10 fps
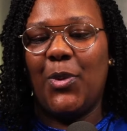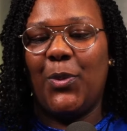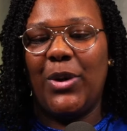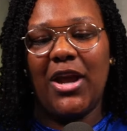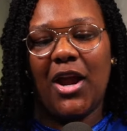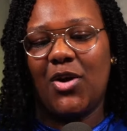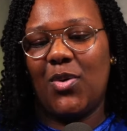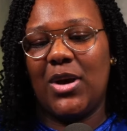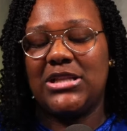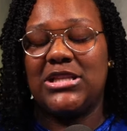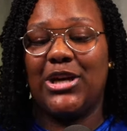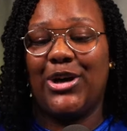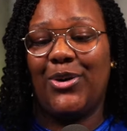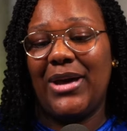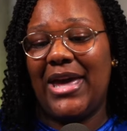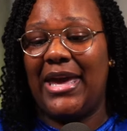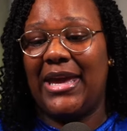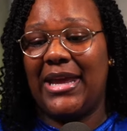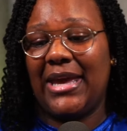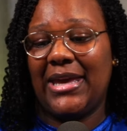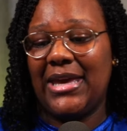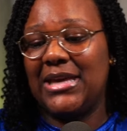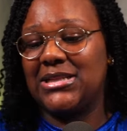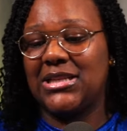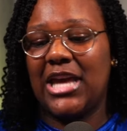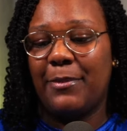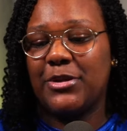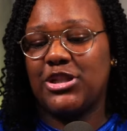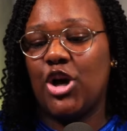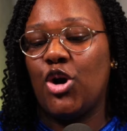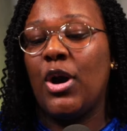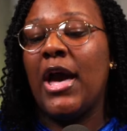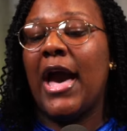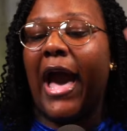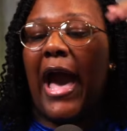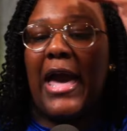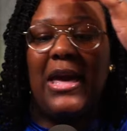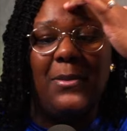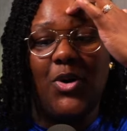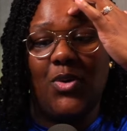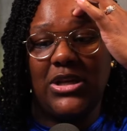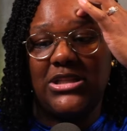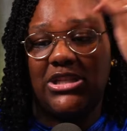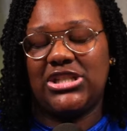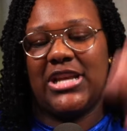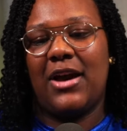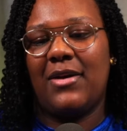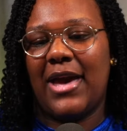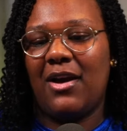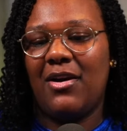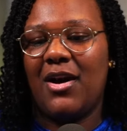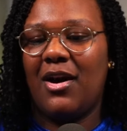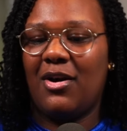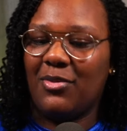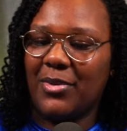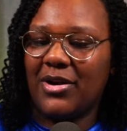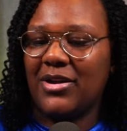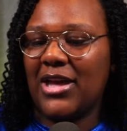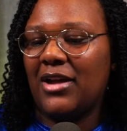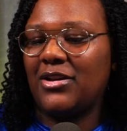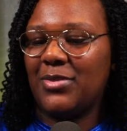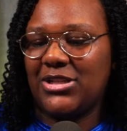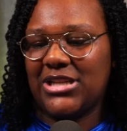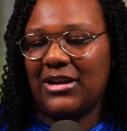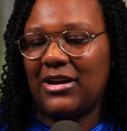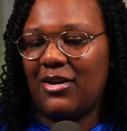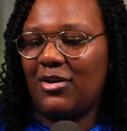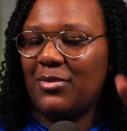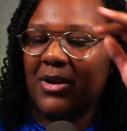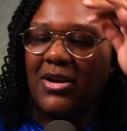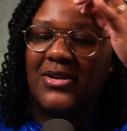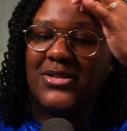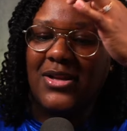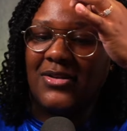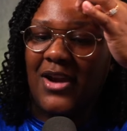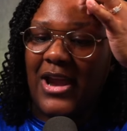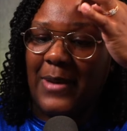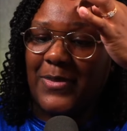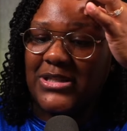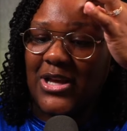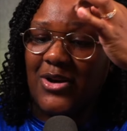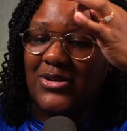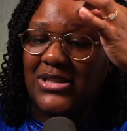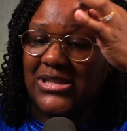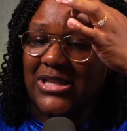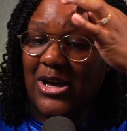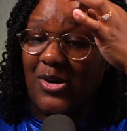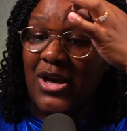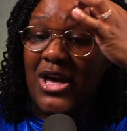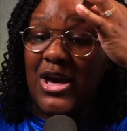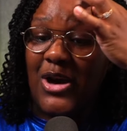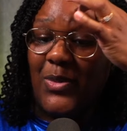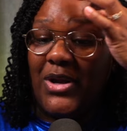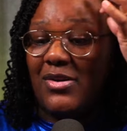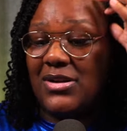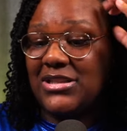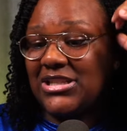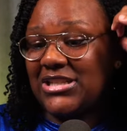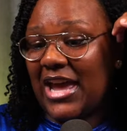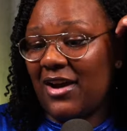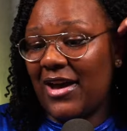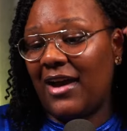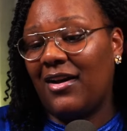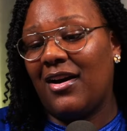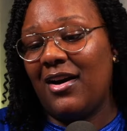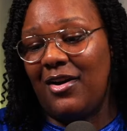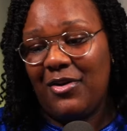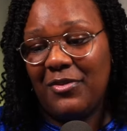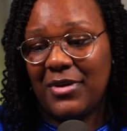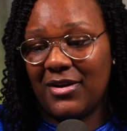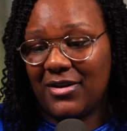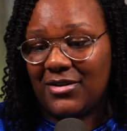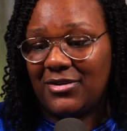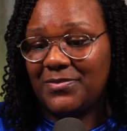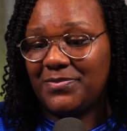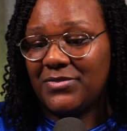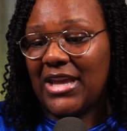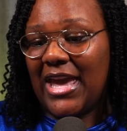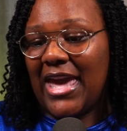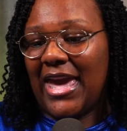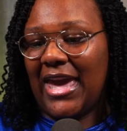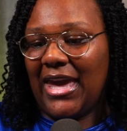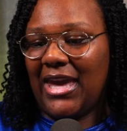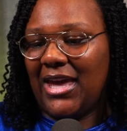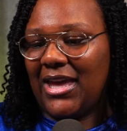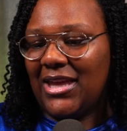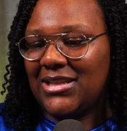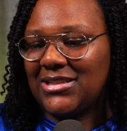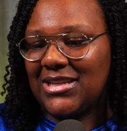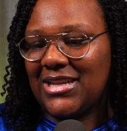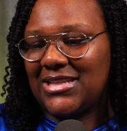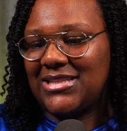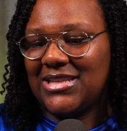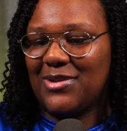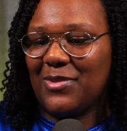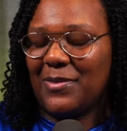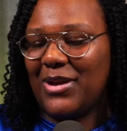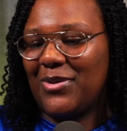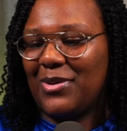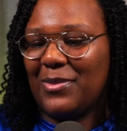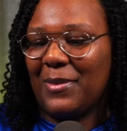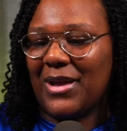we are going to go ahead and get into the episode. I am going to shout out a homegirl. Y'all know we shout out homegirls on our episodes. And so we're going to shout out a homegirl. And let's see where we going.